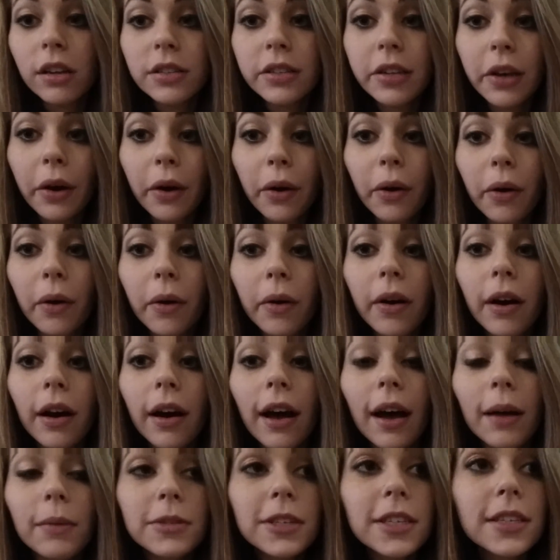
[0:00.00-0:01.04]
So
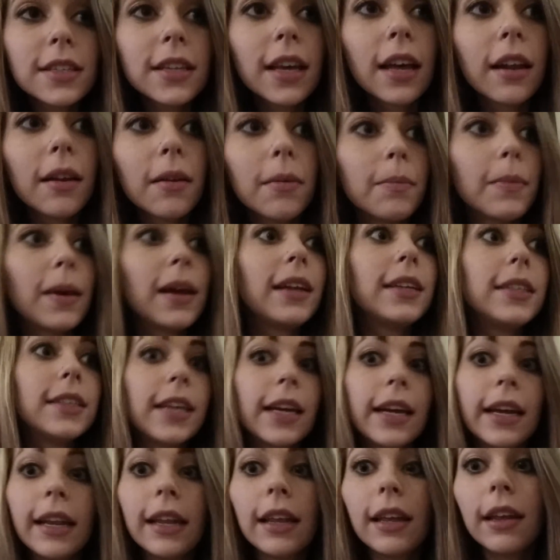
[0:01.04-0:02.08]
I'm just kind of
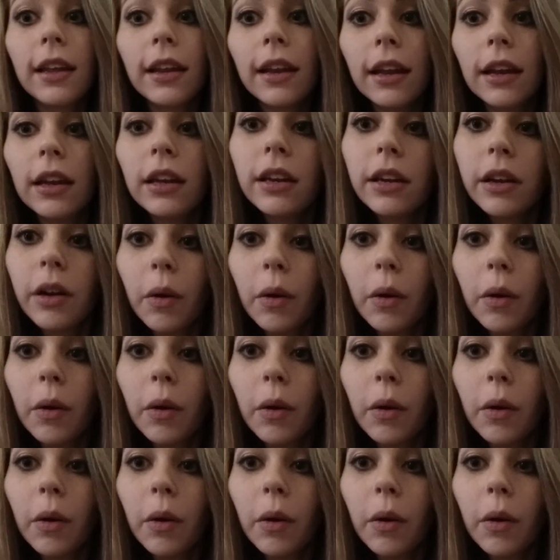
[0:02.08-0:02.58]
maintaining and,